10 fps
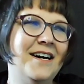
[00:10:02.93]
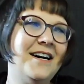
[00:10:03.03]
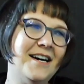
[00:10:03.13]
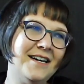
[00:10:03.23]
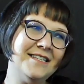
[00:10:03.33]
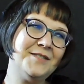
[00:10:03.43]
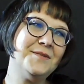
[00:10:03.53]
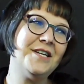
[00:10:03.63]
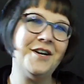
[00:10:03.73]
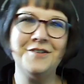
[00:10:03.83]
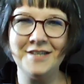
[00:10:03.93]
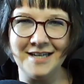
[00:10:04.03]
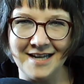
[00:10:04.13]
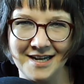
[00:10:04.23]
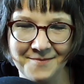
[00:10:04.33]
Oh, this one's harder than
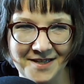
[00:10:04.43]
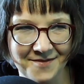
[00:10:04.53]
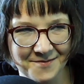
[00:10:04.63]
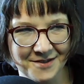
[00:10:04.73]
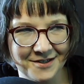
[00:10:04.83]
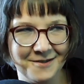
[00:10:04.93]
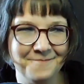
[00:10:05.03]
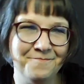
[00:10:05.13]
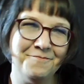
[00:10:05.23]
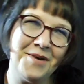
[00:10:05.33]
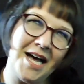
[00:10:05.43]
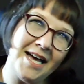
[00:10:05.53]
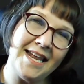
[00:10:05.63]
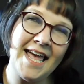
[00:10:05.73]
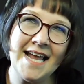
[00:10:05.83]
Anatomy of a Murder.
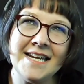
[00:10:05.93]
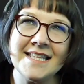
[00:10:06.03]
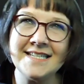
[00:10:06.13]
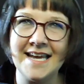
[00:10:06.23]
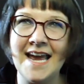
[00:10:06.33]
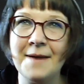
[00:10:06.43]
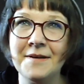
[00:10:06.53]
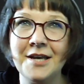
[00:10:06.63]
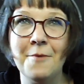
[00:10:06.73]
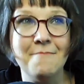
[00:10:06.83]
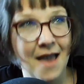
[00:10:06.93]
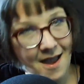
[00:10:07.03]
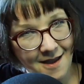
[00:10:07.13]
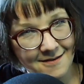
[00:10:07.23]
But end of the day, I'm going to go meh.